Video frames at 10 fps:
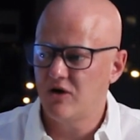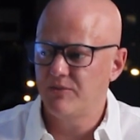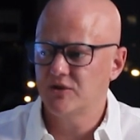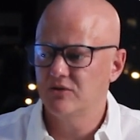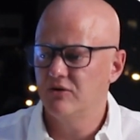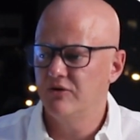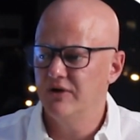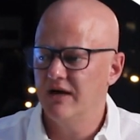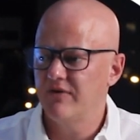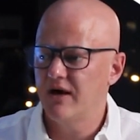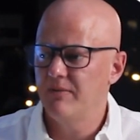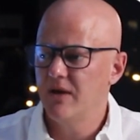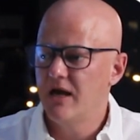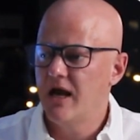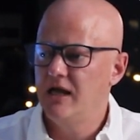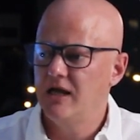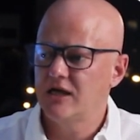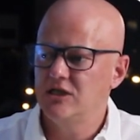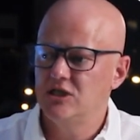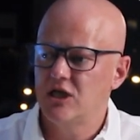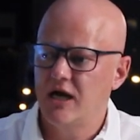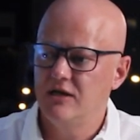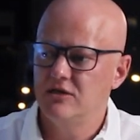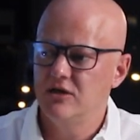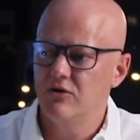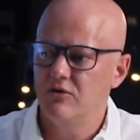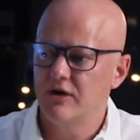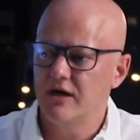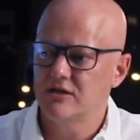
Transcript: optional or never, and you can actually change the order.